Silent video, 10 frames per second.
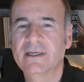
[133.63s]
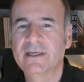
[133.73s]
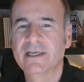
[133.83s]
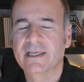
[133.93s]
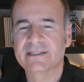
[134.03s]

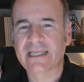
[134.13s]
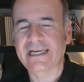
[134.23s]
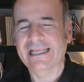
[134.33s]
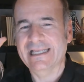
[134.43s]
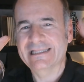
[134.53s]
is that
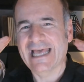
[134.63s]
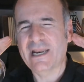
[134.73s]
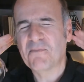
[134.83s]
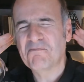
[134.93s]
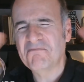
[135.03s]
that
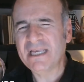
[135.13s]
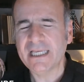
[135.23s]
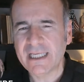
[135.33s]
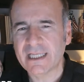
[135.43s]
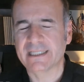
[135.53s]

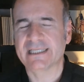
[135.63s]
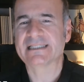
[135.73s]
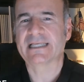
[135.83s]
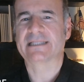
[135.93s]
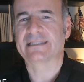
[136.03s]
immediately
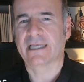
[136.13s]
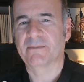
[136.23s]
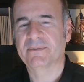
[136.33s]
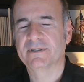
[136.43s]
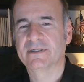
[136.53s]
sets up